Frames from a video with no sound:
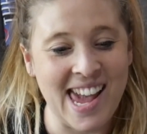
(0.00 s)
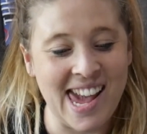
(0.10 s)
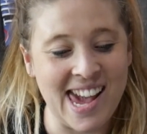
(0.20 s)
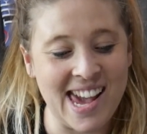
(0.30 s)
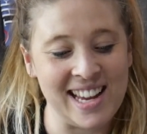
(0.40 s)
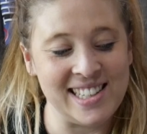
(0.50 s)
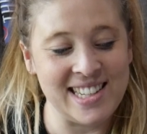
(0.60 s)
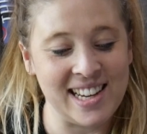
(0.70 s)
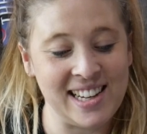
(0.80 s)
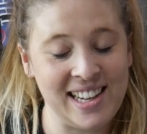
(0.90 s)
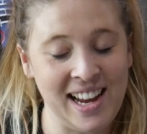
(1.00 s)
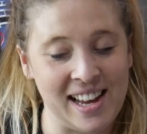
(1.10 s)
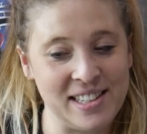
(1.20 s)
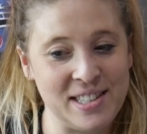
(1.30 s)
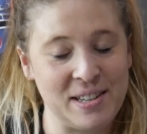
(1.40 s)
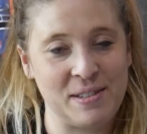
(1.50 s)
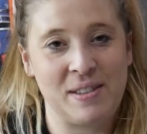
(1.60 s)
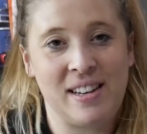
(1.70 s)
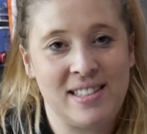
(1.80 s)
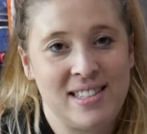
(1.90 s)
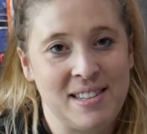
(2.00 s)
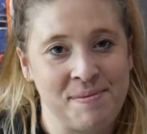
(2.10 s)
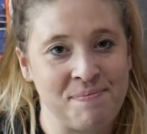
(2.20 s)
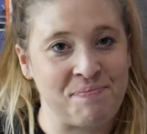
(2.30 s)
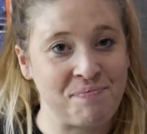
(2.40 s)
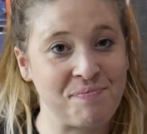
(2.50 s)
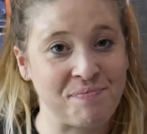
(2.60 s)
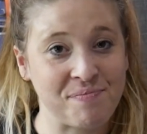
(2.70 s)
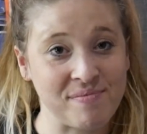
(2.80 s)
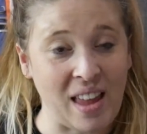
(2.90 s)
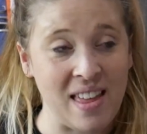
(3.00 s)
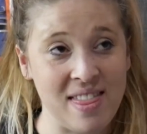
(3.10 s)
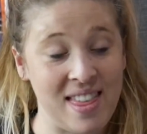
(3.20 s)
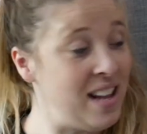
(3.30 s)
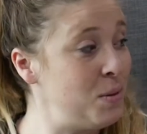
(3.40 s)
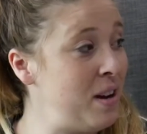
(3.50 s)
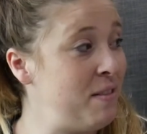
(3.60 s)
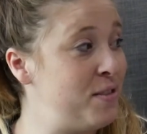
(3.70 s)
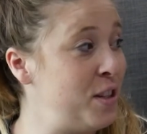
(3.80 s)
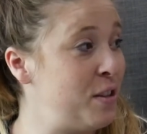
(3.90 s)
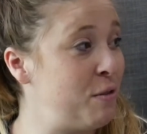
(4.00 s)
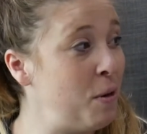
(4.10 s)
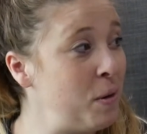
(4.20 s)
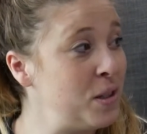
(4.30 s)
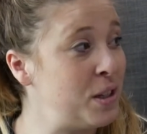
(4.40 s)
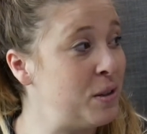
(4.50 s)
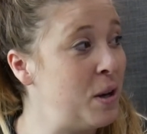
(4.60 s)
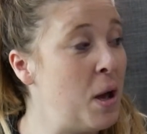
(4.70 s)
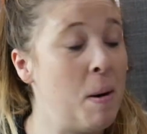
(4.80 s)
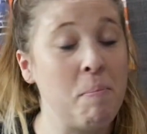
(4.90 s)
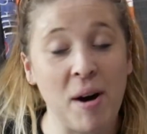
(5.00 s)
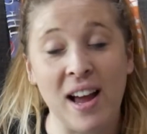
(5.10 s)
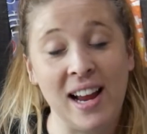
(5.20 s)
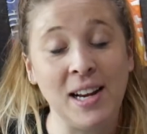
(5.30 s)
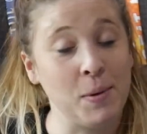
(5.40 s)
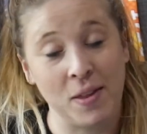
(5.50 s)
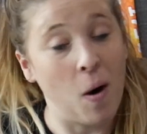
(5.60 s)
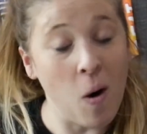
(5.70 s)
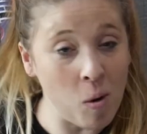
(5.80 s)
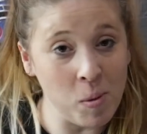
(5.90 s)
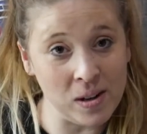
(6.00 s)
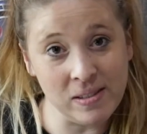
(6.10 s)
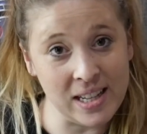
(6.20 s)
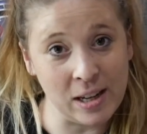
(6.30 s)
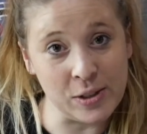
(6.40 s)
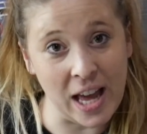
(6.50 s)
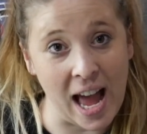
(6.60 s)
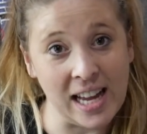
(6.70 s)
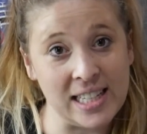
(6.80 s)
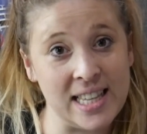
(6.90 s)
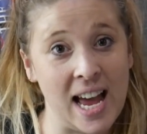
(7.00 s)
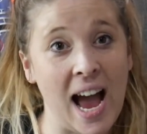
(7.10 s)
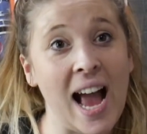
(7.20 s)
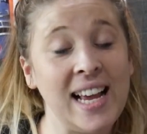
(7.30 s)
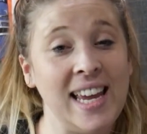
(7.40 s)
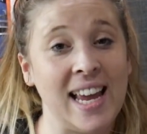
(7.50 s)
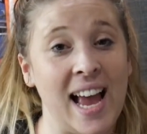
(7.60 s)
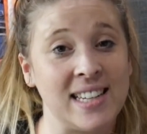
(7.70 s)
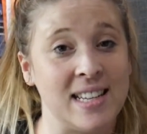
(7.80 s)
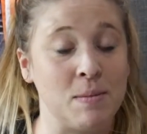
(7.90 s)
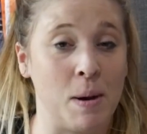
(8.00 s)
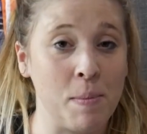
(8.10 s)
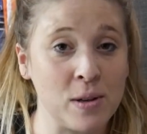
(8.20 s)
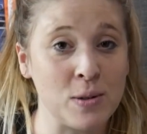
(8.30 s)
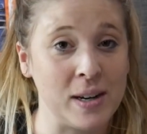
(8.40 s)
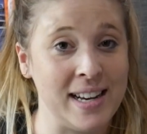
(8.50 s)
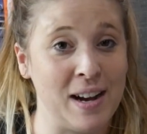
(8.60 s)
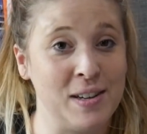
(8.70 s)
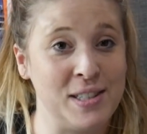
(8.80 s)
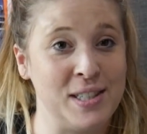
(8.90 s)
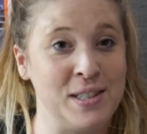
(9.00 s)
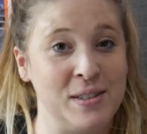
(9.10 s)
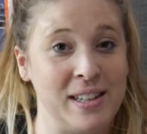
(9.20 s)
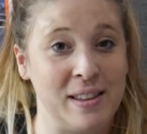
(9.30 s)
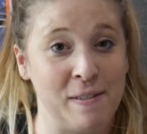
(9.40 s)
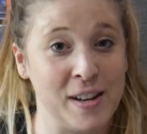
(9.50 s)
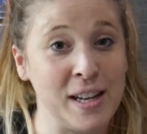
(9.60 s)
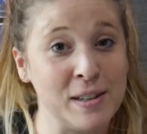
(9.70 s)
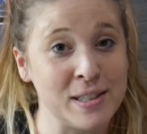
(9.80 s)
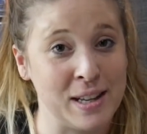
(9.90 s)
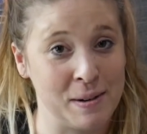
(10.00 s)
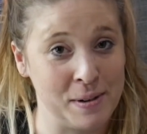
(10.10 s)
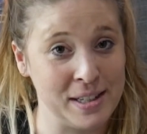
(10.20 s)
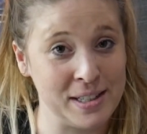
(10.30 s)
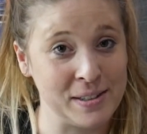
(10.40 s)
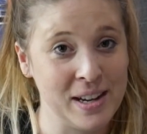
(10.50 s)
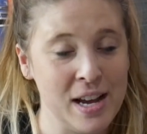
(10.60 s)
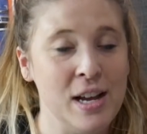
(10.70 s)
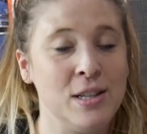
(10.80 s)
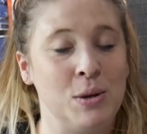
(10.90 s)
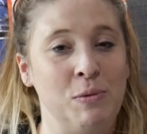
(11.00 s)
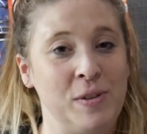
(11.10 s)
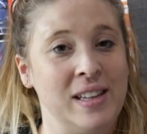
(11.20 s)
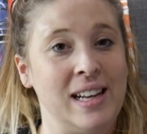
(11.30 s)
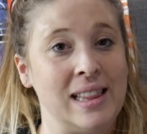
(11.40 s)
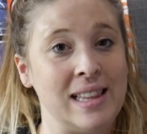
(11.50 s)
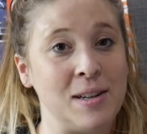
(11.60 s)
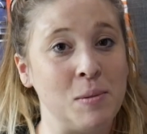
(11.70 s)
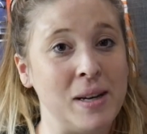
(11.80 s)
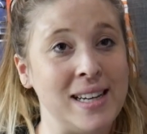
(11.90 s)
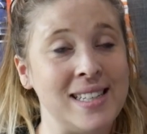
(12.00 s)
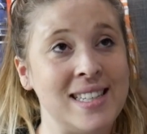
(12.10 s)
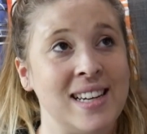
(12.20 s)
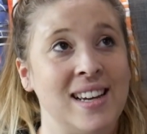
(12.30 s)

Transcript: And yeah, so that's what I have to look forward to. But anyway, the whole point of saying that is that I can't access my books right now to do any of the videos that I want to do. So I'm feeling a little bit